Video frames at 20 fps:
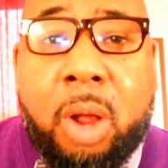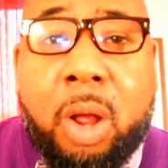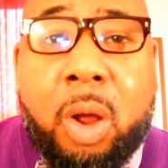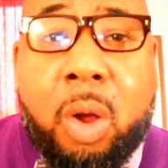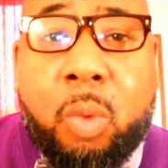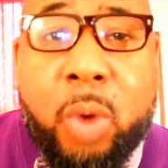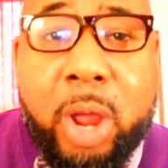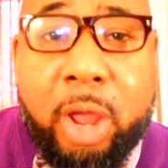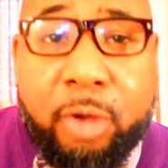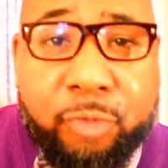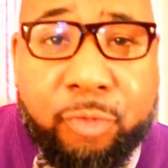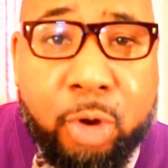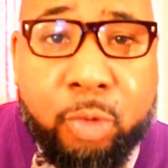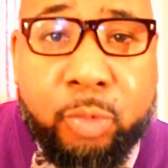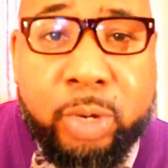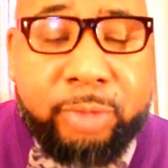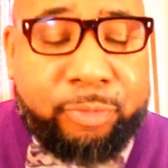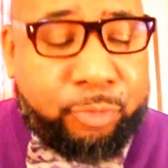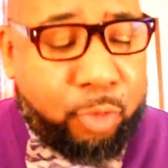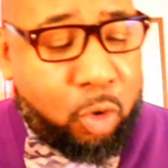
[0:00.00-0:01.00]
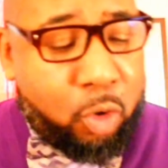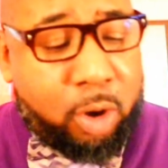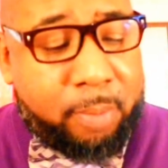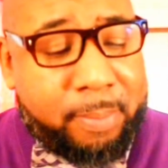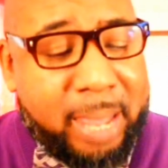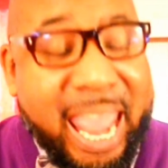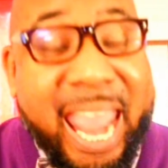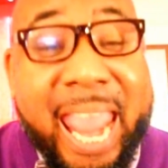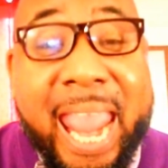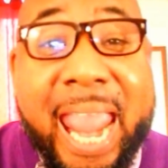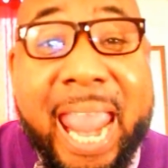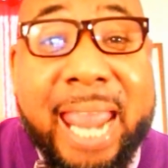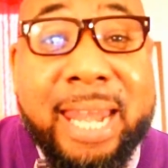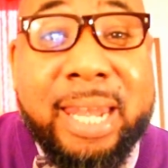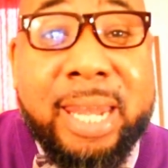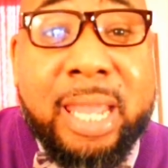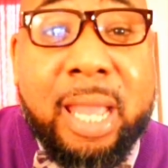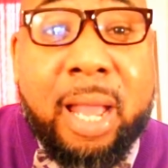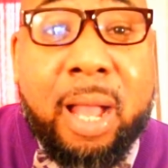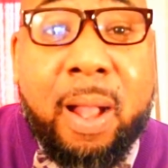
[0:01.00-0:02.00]
welfare reform
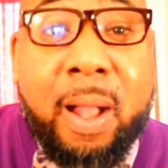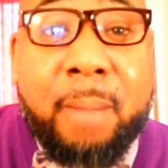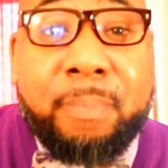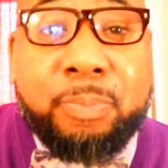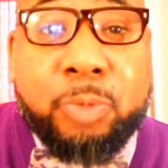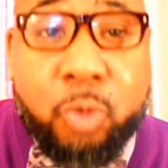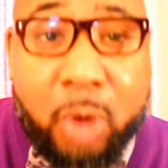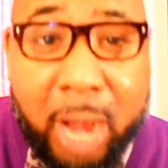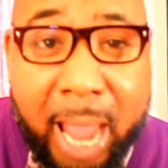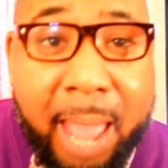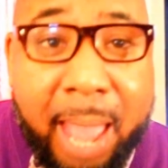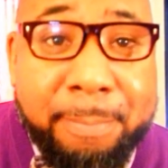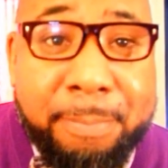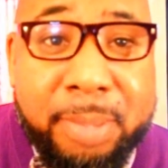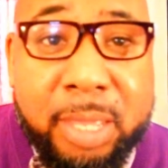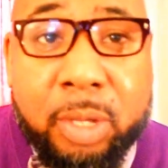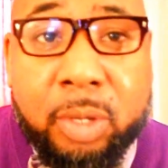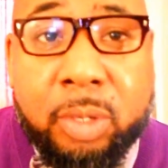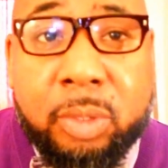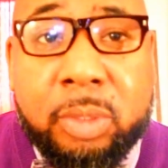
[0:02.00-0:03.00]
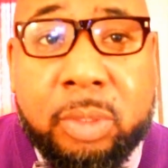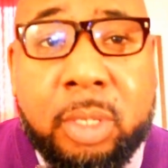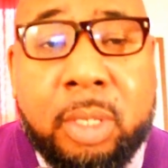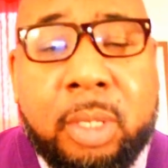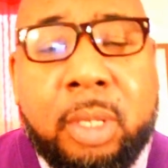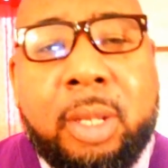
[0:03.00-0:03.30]
and the crime bill,